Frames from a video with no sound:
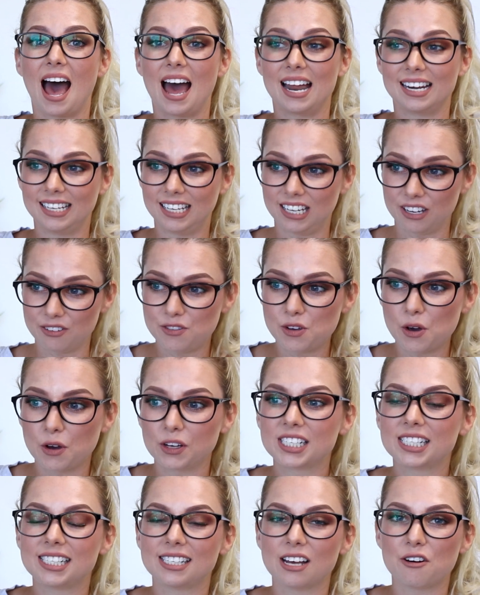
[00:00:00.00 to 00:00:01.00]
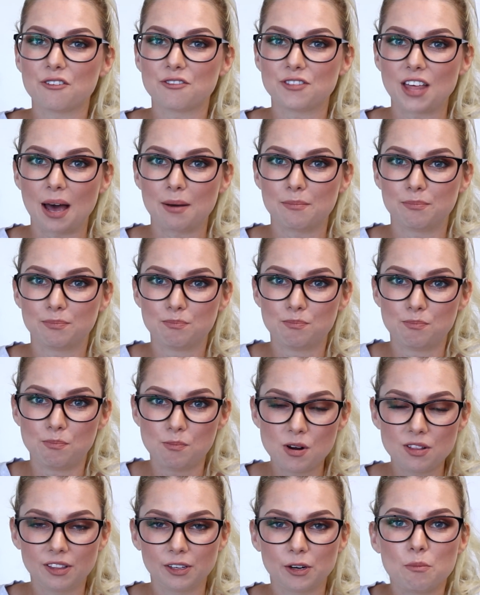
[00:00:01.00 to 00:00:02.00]
and give yourself that
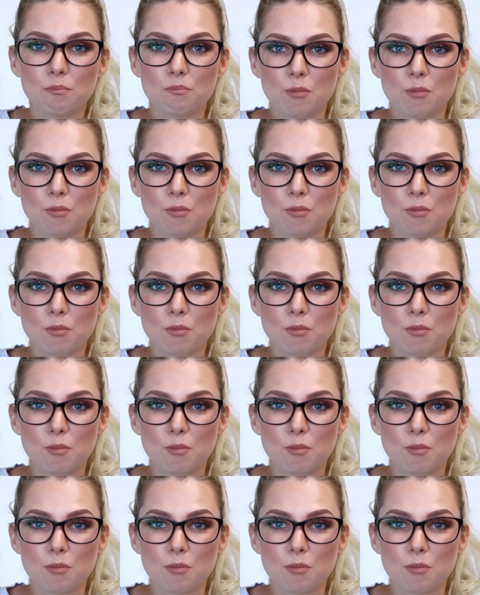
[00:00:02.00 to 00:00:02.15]
little